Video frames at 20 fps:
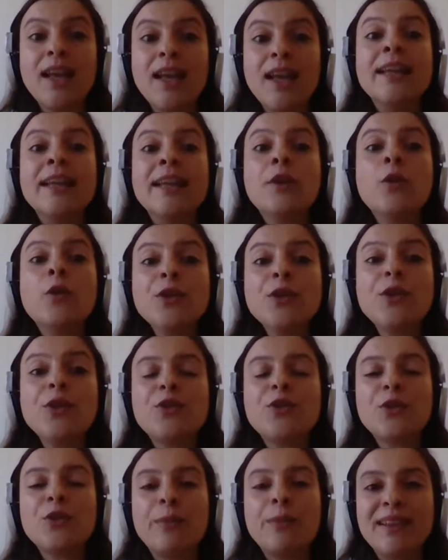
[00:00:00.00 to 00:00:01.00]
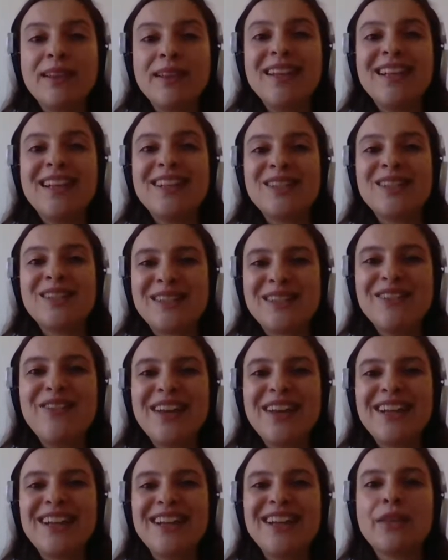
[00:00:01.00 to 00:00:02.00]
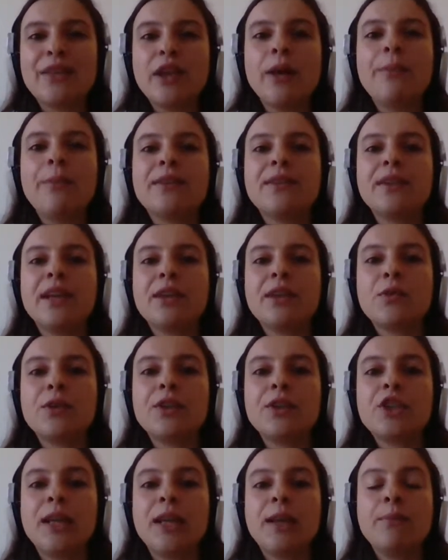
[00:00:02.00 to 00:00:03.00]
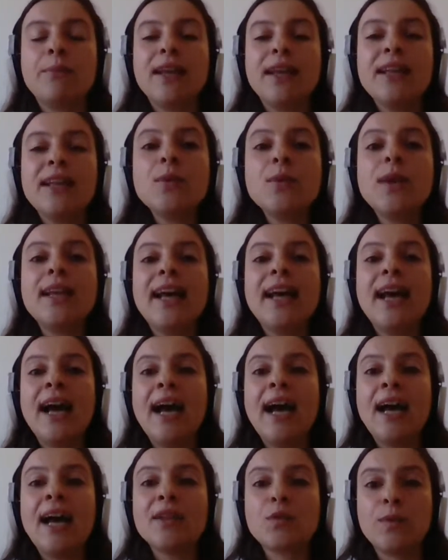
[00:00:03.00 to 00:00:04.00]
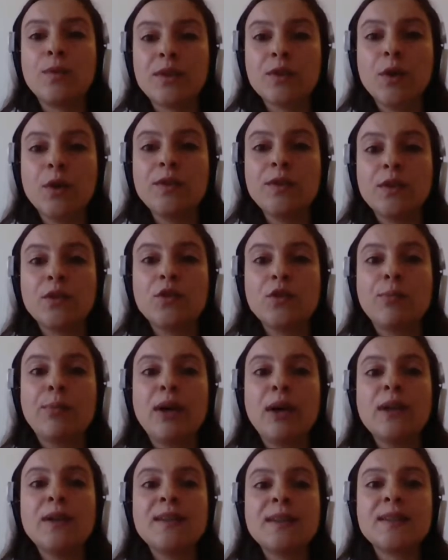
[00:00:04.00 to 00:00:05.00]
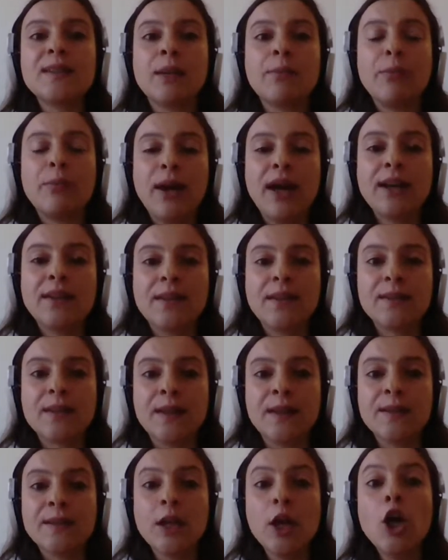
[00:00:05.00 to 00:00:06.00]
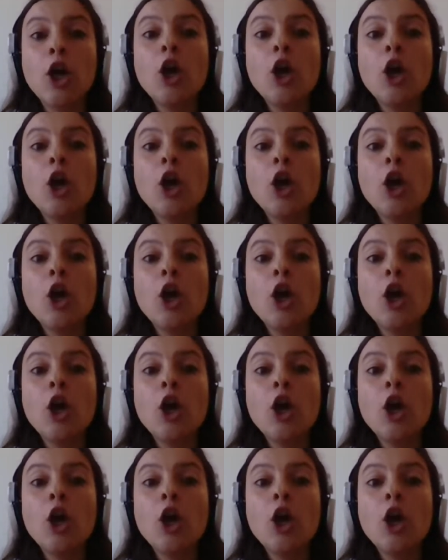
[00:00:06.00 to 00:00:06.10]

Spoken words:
In order to maintain specifically the apartheid regime, Israel has resorted to policies and practices